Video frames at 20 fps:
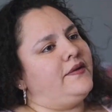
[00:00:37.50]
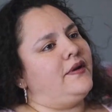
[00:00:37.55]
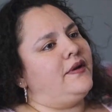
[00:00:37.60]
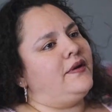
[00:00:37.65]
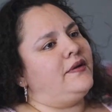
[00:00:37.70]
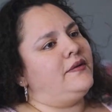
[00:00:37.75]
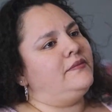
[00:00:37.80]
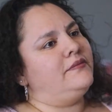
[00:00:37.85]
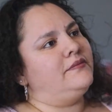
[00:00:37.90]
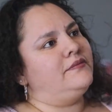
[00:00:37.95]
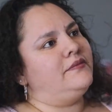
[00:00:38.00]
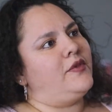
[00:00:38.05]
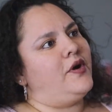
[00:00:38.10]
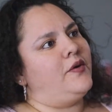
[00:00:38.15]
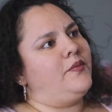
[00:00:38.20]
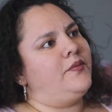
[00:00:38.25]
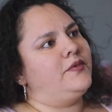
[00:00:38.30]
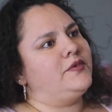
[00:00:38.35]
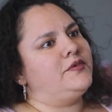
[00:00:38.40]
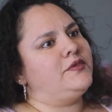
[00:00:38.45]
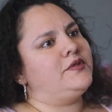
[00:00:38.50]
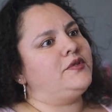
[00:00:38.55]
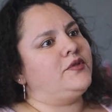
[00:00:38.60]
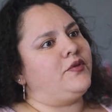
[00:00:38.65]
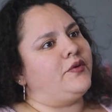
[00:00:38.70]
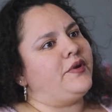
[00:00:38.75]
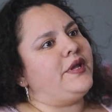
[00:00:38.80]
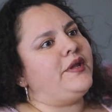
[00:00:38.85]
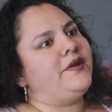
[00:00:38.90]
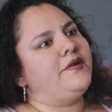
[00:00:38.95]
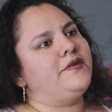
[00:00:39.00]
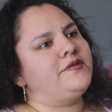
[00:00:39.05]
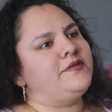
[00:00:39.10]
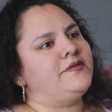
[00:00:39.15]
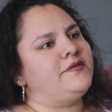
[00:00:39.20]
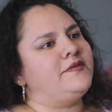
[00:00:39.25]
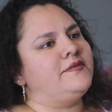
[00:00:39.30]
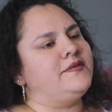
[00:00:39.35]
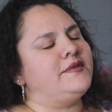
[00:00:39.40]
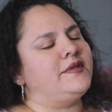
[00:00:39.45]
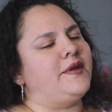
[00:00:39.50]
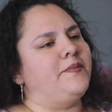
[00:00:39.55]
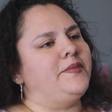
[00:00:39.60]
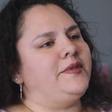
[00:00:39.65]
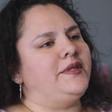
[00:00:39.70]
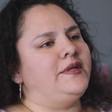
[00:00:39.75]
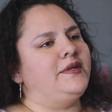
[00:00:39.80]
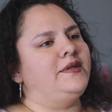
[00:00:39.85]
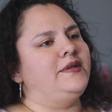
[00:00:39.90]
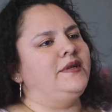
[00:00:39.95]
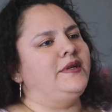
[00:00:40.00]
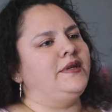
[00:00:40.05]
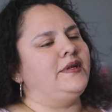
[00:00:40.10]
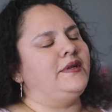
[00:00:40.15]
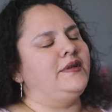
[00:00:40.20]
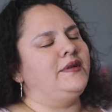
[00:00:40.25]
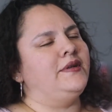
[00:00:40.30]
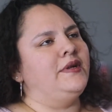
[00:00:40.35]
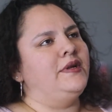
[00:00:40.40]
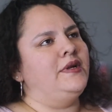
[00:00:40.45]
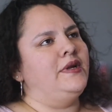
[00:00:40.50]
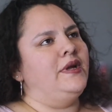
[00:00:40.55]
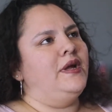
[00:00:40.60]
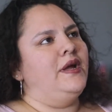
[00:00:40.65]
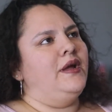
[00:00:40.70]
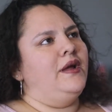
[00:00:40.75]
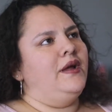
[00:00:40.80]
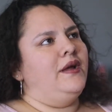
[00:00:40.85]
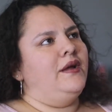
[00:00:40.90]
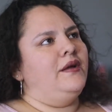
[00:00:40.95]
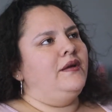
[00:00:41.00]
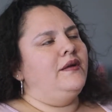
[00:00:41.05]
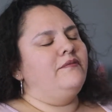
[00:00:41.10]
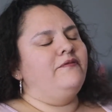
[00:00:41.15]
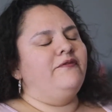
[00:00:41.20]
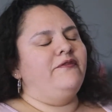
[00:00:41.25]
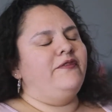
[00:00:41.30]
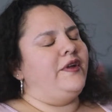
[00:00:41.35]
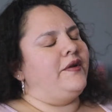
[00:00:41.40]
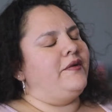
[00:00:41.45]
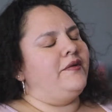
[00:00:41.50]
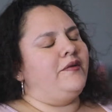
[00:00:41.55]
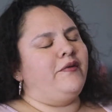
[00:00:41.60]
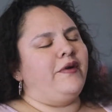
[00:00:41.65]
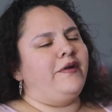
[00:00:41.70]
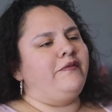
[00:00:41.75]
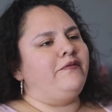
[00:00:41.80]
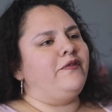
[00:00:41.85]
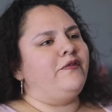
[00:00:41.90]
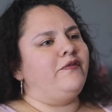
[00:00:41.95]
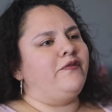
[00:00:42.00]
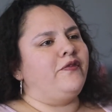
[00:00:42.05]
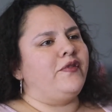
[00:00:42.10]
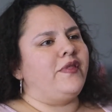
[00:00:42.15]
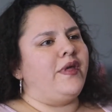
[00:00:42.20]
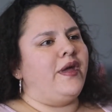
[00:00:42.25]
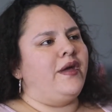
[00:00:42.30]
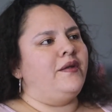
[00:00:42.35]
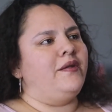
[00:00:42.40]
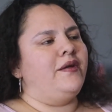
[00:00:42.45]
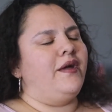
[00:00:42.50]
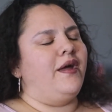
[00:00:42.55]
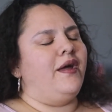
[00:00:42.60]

Almost 3 years and something, and very grateful for that.